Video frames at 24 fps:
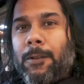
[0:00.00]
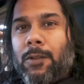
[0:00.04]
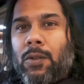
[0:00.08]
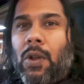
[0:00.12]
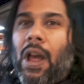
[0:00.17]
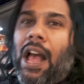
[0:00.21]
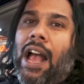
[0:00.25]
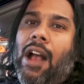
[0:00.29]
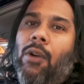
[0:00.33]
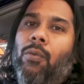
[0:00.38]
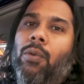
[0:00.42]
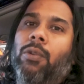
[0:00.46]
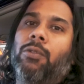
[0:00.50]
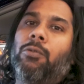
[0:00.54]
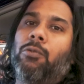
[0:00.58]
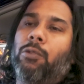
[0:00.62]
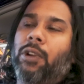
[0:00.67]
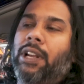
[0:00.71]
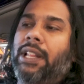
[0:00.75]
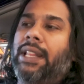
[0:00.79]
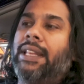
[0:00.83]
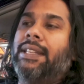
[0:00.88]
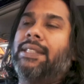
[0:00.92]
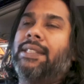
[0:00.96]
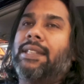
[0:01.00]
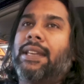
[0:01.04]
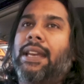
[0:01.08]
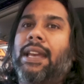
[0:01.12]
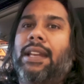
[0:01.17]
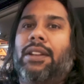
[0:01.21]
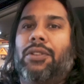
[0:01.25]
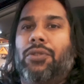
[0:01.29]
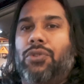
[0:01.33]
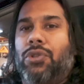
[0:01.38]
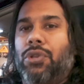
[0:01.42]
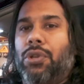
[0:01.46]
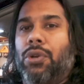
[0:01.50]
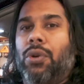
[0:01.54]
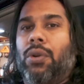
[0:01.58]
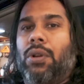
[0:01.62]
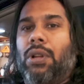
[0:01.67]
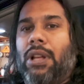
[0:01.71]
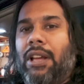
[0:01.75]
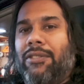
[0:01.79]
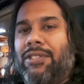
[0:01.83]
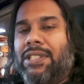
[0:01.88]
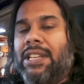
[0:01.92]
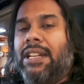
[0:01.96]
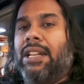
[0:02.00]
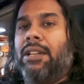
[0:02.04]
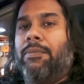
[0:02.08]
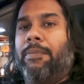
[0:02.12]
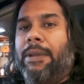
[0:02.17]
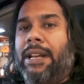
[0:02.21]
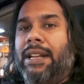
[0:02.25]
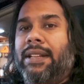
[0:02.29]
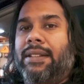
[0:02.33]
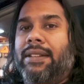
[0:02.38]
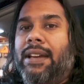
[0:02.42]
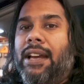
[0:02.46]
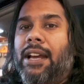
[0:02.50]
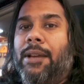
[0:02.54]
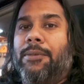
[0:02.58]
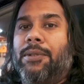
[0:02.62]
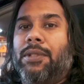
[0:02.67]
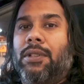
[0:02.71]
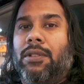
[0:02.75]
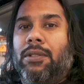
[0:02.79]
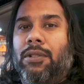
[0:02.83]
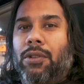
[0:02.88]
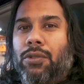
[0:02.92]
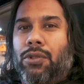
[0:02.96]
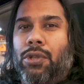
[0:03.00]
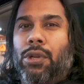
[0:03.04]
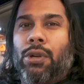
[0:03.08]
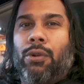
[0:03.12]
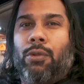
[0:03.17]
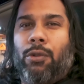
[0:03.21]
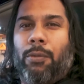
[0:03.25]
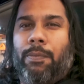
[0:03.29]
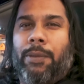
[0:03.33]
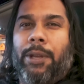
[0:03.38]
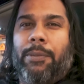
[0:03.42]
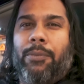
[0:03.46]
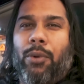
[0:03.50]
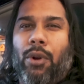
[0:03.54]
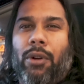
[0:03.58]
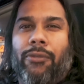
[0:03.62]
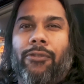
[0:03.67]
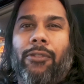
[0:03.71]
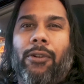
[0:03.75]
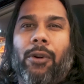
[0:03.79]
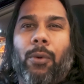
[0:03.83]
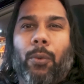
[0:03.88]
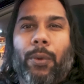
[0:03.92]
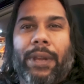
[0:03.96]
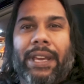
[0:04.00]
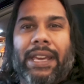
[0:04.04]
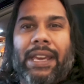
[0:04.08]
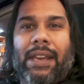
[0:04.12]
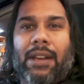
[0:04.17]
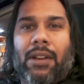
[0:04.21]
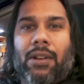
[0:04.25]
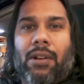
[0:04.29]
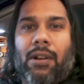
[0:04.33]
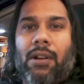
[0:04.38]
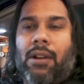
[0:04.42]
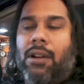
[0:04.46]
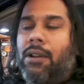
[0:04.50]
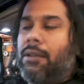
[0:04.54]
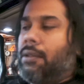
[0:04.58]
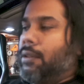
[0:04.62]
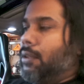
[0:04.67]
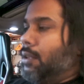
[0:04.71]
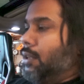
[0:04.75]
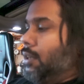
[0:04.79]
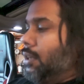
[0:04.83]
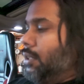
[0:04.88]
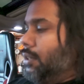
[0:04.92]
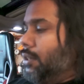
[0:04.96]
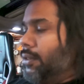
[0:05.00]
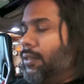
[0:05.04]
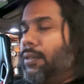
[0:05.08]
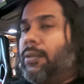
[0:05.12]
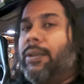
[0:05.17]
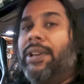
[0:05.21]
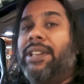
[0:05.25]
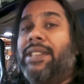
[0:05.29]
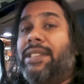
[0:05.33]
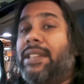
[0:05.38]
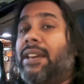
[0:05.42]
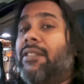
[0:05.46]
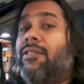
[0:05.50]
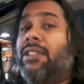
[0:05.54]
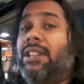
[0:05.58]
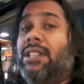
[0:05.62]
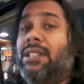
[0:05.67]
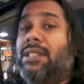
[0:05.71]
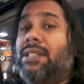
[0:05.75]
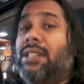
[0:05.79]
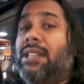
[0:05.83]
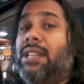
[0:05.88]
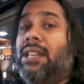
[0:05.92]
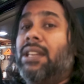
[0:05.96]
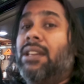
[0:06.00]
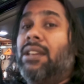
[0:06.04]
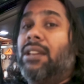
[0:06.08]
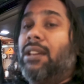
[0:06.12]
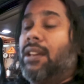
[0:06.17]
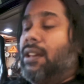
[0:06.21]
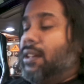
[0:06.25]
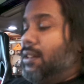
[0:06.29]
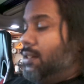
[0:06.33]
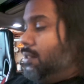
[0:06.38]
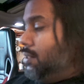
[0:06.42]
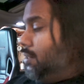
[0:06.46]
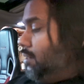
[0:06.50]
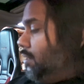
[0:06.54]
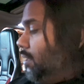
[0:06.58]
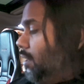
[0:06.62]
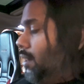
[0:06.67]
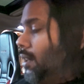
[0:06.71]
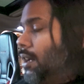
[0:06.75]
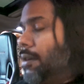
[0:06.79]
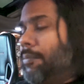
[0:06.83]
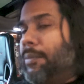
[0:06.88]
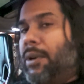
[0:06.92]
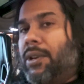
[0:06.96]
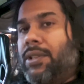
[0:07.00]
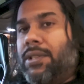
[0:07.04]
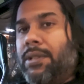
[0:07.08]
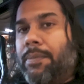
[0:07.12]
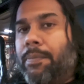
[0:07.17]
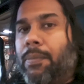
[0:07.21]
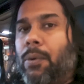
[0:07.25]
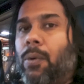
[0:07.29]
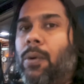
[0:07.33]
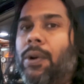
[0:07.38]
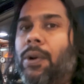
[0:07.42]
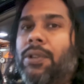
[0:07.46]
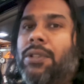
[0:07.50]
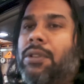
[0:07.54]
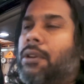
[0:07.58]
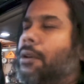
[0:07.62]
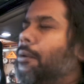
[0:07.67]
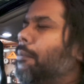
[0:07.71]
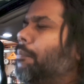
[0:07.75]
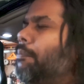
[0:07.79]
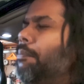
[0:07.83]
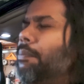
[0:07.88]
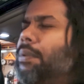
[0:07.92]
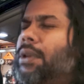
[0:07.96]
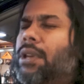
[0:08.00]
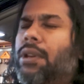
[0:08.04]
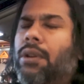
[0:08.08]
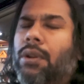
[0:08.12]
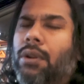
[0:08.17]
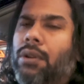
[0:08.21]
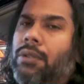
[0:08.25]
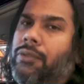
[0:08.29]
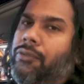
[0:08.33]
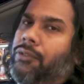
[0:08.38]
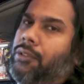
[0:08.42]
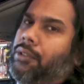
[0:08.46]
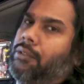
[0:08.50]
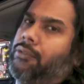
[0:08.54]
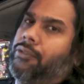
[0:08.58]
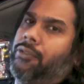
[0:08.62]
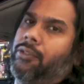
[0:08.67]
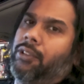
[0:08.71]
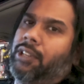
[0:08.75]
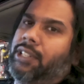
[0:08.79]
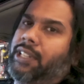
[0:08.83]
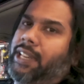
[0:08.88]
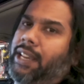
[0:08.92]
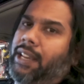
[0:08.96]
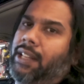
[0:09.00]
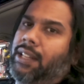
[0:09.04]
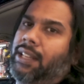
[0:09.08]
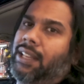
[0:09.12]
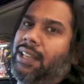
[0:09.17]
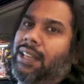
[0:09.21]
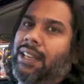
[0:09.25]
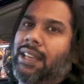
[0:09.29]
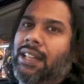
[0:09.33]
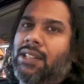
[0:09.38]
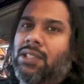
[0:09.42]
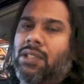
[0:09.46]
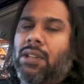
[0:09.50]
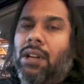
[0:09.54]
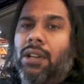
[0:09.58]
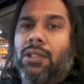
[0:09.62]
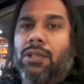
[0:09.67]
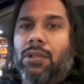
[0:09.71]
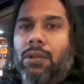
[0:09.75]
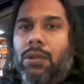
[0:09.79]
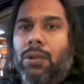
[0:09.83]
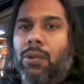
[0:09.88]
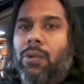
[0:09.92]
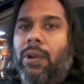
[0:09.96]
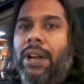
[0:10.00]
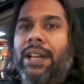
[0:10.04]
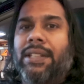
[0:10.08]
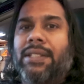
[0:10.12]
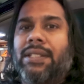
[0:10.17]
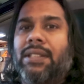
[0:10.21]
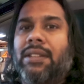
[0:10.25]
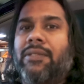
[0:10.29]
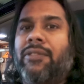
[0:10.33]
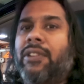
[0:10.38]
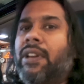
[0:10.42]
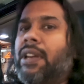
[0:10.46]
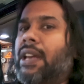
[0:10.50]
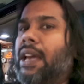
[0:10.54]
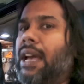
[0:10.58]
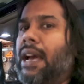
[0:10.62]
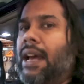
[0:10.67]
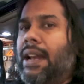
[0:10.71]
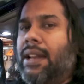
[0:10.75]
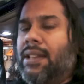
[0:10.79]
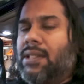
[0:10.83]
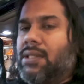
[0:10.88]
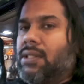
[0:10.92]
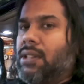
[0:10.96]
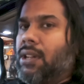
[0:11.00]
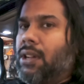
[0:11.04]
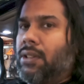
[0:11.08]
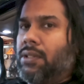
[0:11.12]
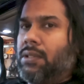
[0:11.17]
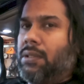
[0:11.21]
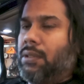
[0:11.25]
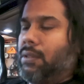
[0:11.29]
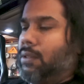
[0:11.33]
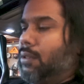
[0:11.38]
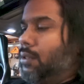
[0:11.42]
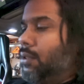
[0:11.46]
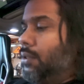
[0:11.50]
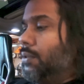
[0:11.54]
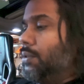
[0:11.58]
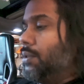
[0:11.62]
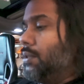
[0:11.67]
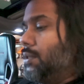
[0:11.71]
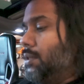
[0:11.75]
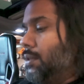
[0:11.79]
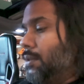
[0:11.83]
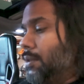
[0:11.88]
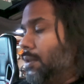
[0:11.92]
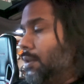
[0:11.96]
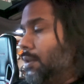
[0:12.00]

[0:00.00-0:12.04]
So I would really say the Juke, I've said it many times, the Juke would be more for a weekend car. The 370Z, the lumbar support's beautiful for a daily. It's not too aggressive and it's not too loose.